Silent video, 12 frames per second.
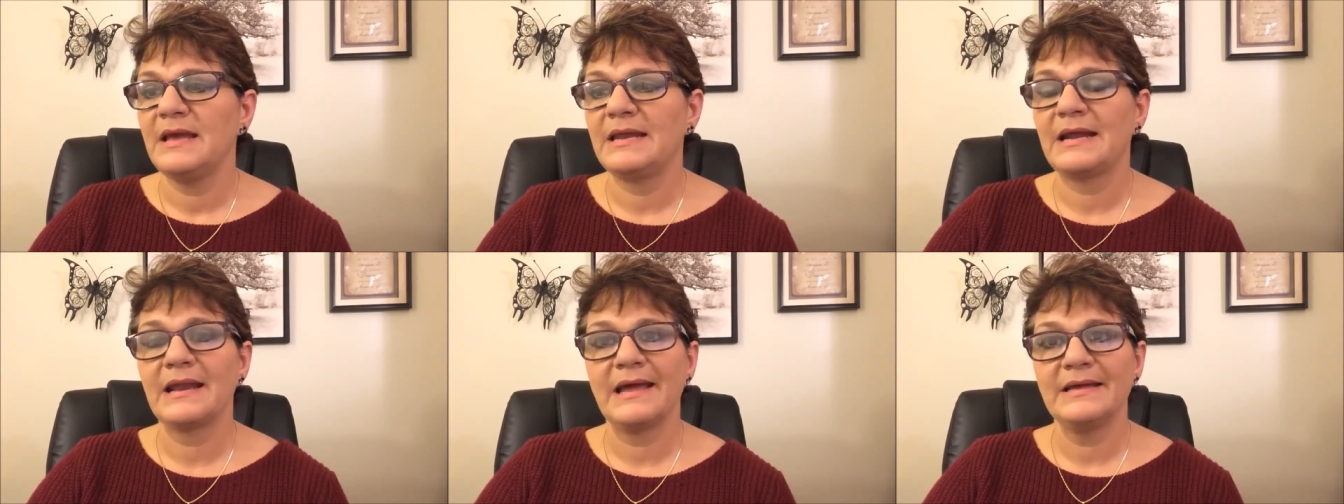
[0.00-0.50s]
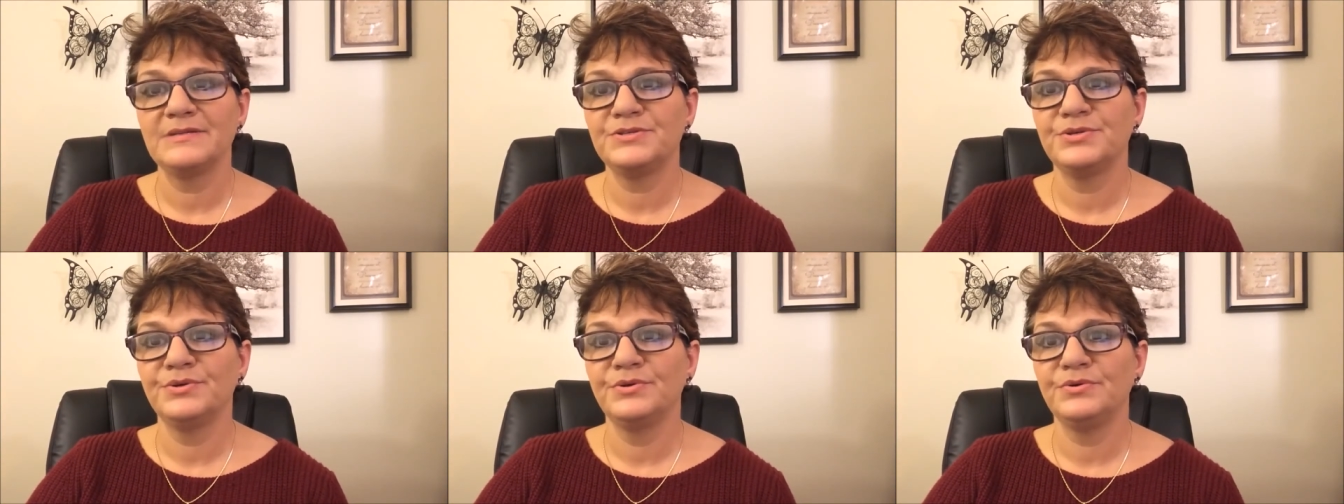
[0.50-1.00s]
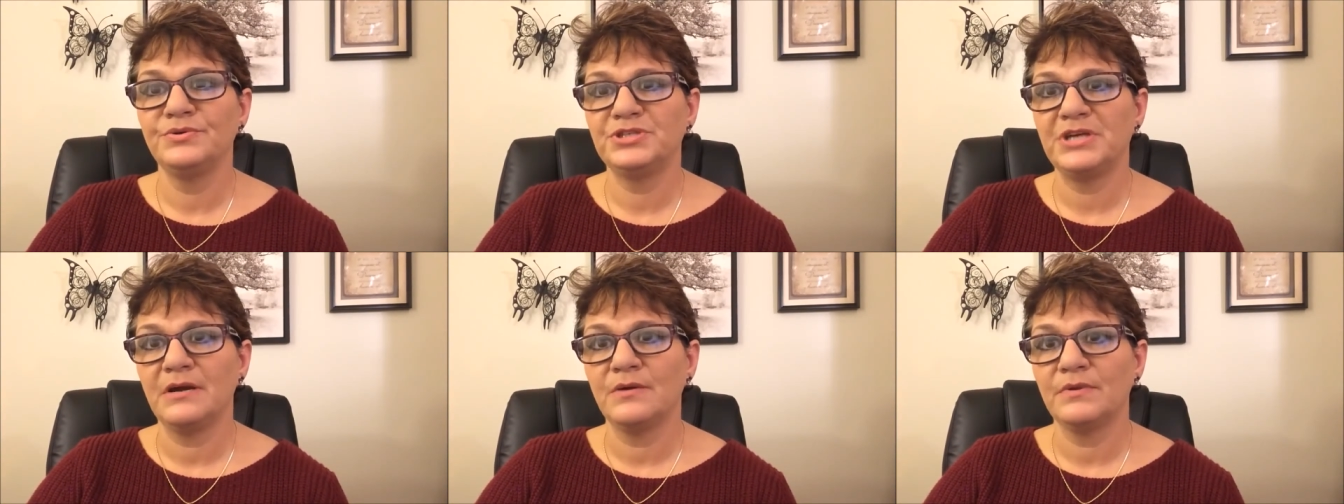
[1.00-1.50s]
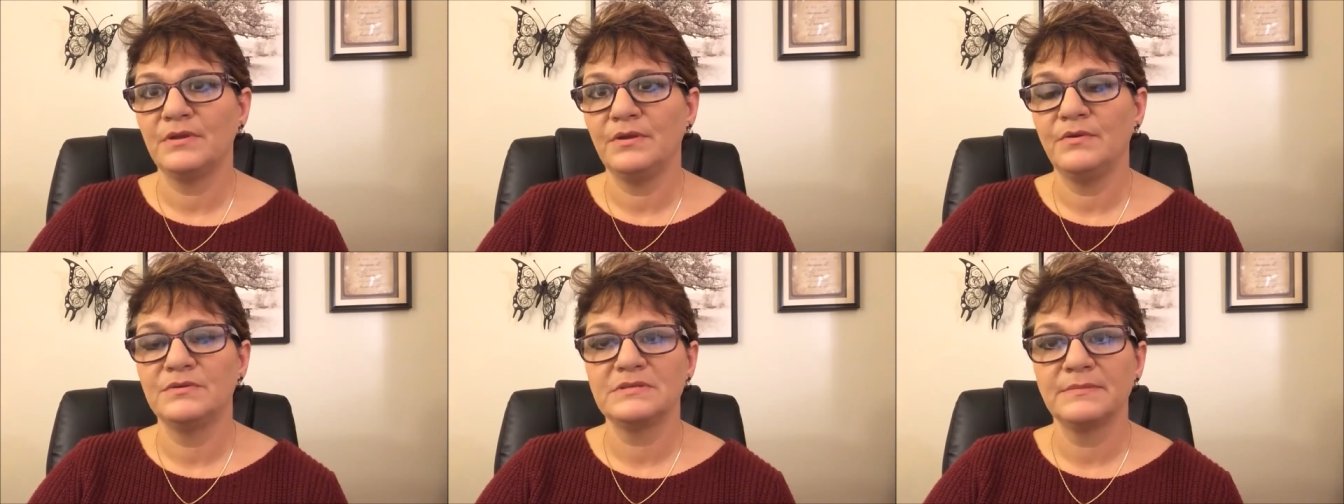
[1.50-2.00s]
and I'd like to share with
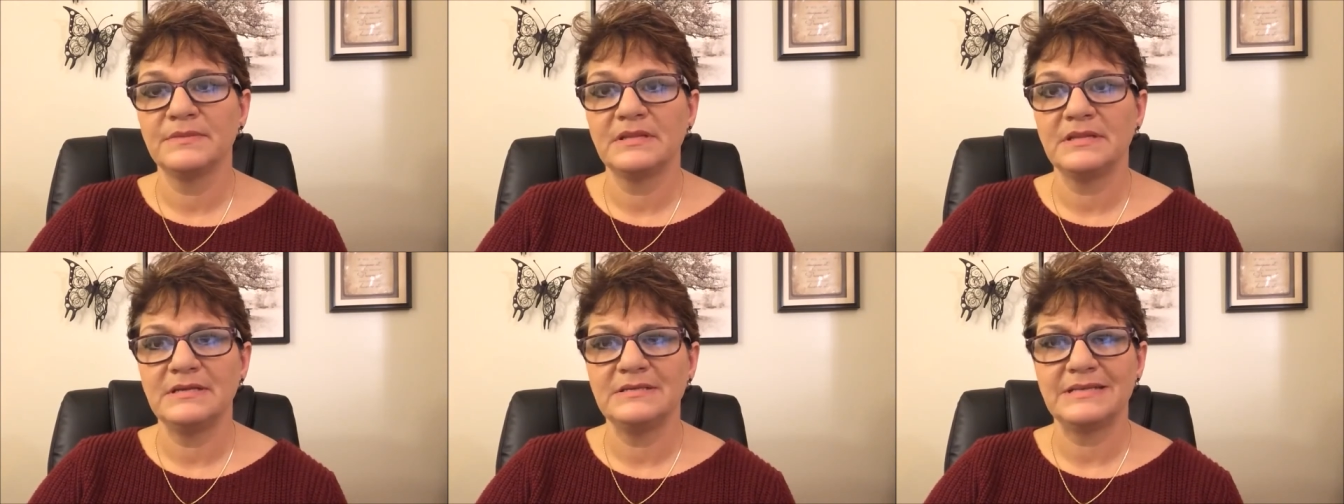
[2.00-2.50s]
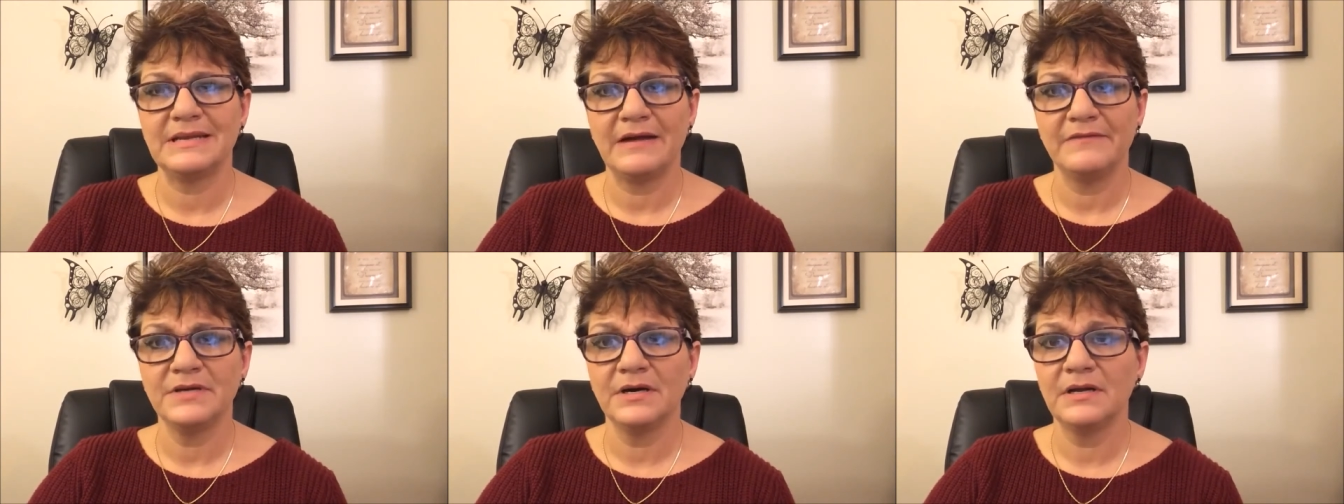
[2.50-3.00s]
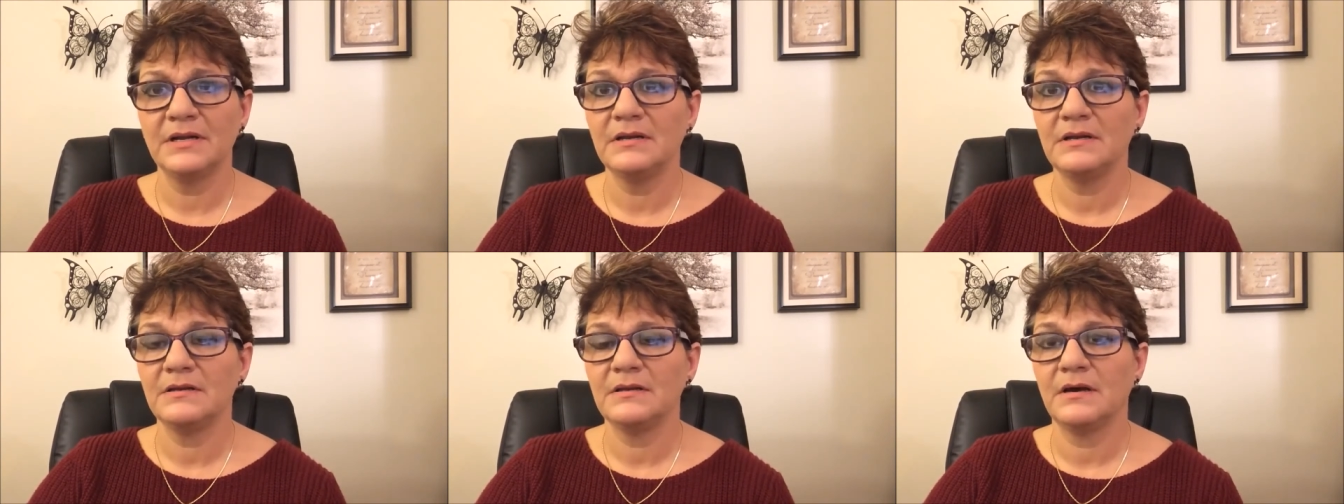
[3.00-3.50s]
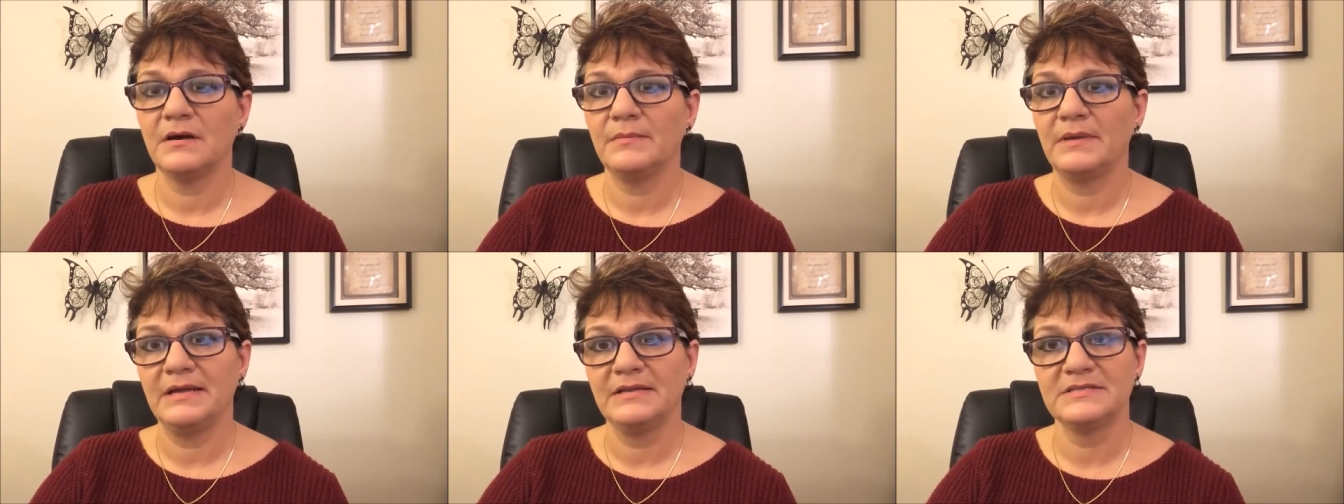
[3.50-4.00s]
you some of the things that I've done
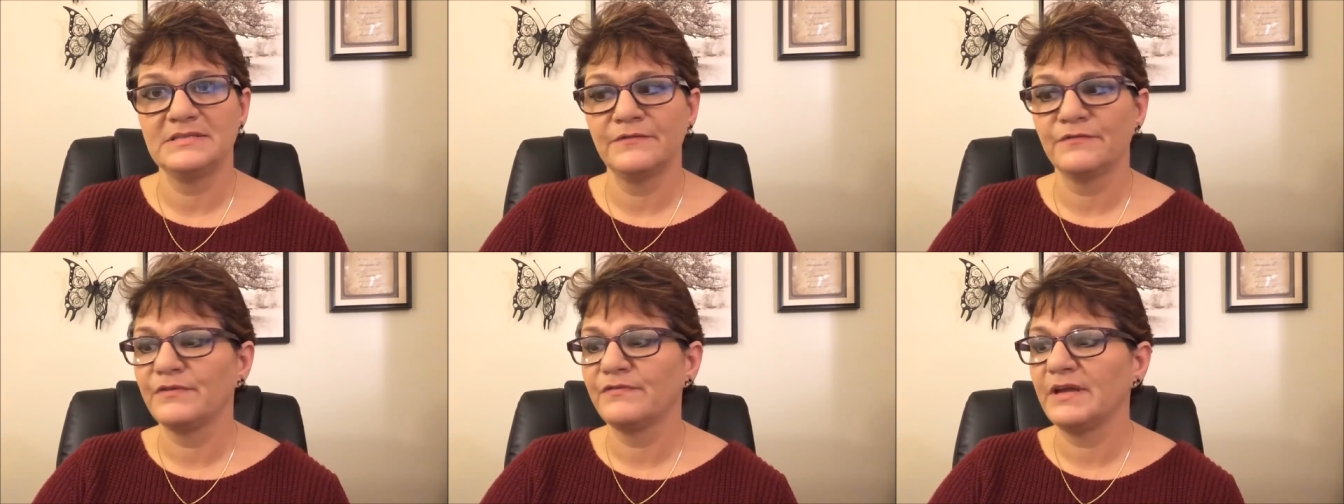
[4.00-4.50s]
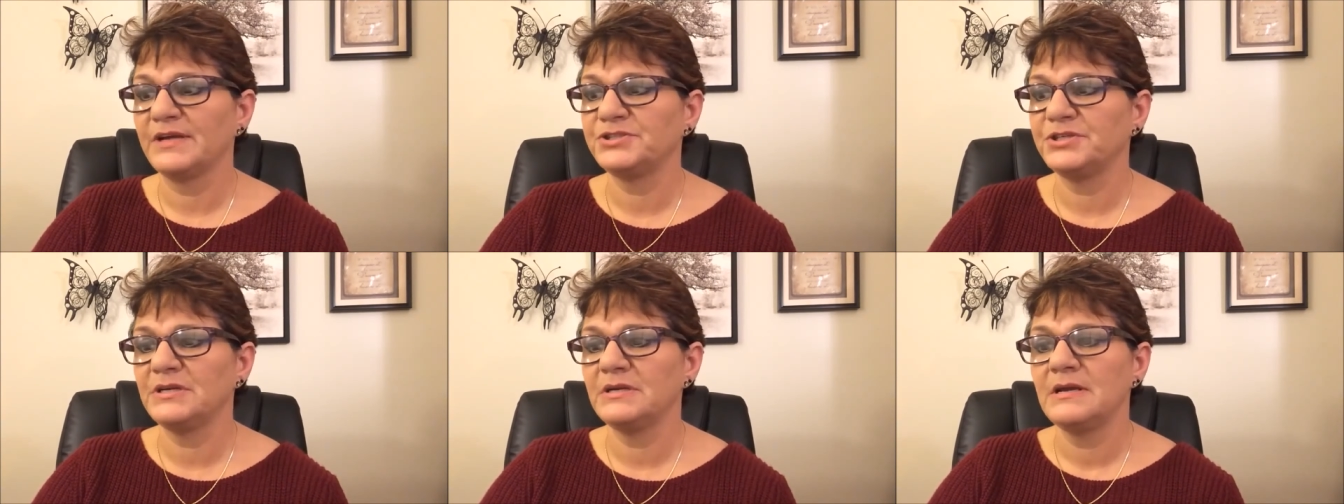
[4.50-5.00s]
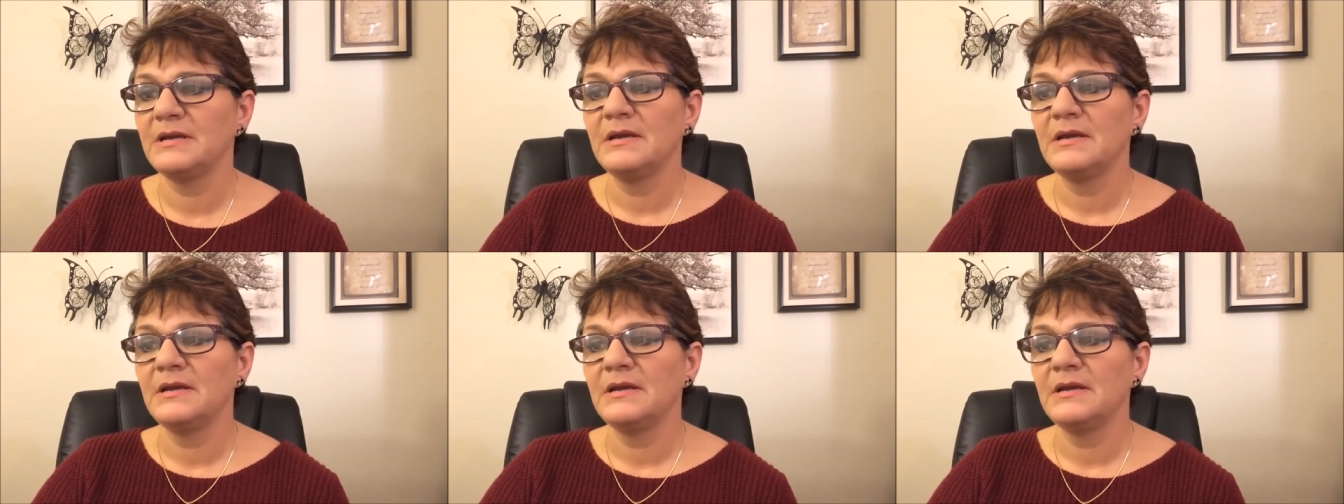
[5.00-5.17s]
in self-reflection,